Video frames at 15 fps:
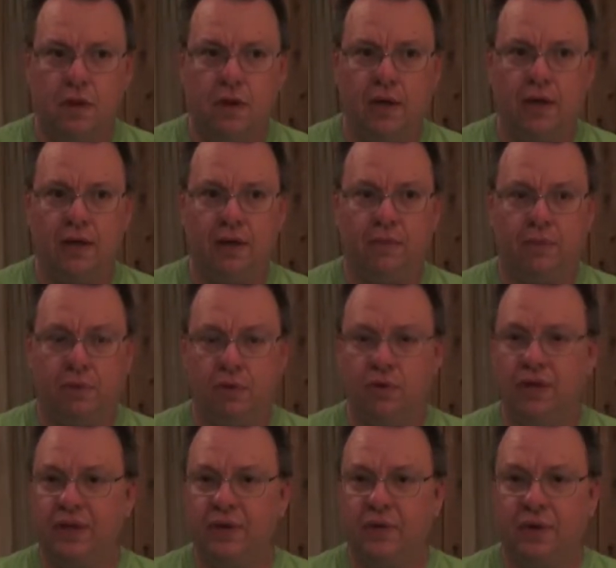and
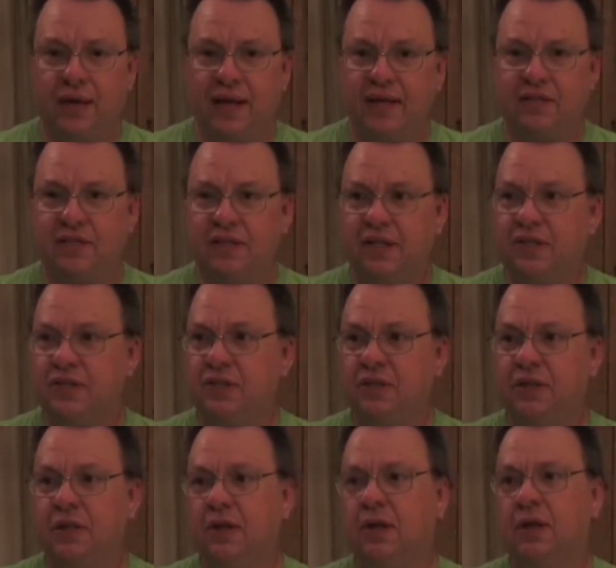pulled into a gas
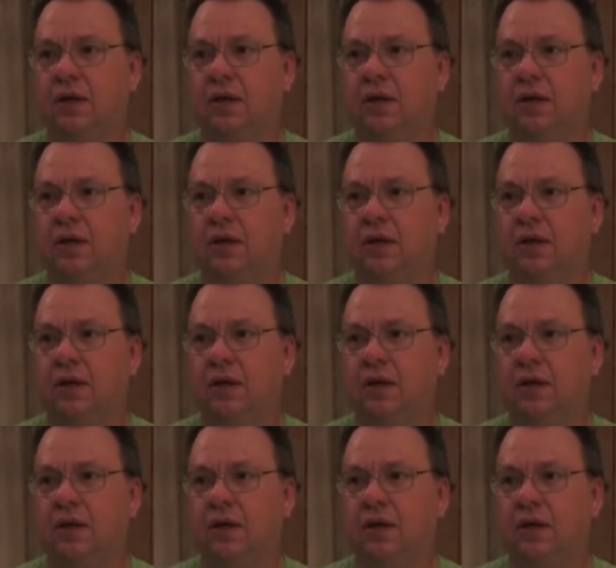station,